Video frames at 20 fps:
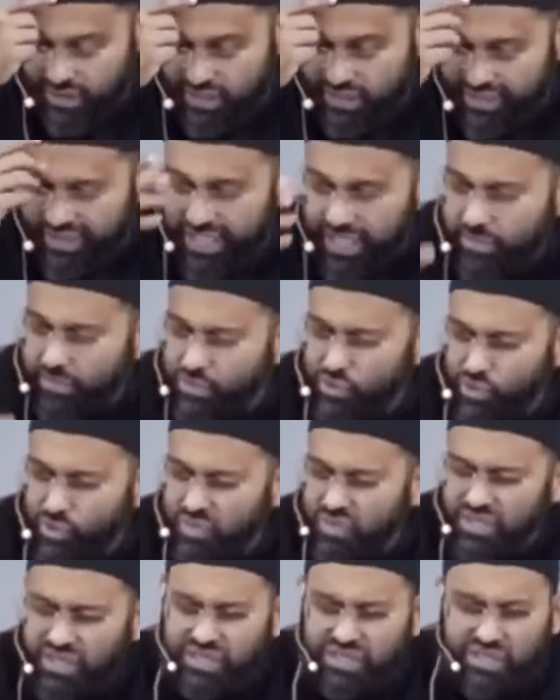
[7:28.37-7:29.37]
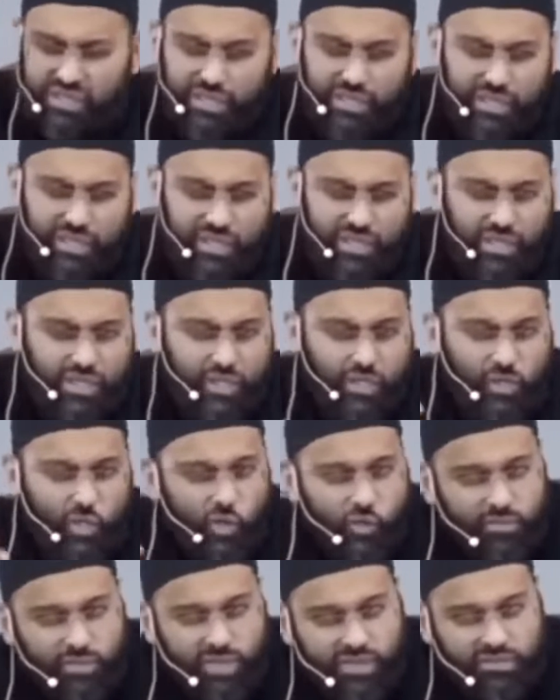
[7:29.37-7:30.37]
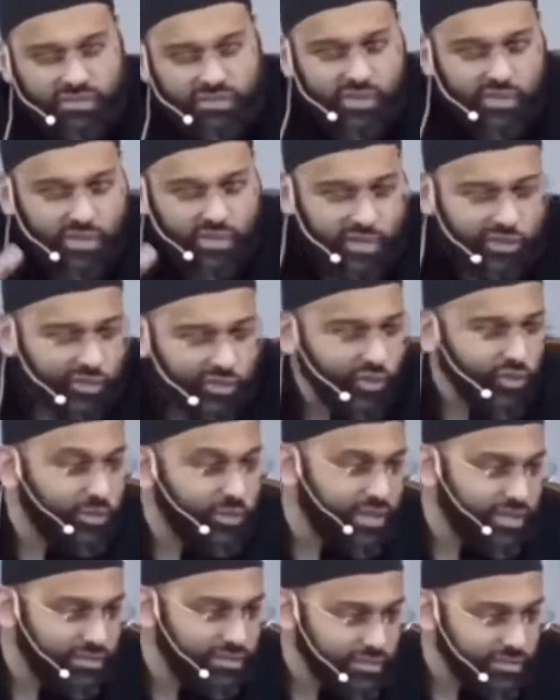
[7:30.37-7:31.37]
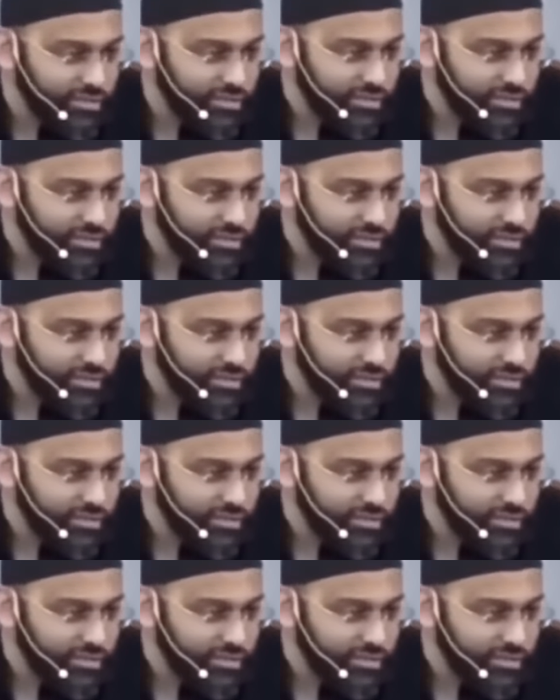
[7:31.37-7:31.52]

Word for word: seem to be human but not human.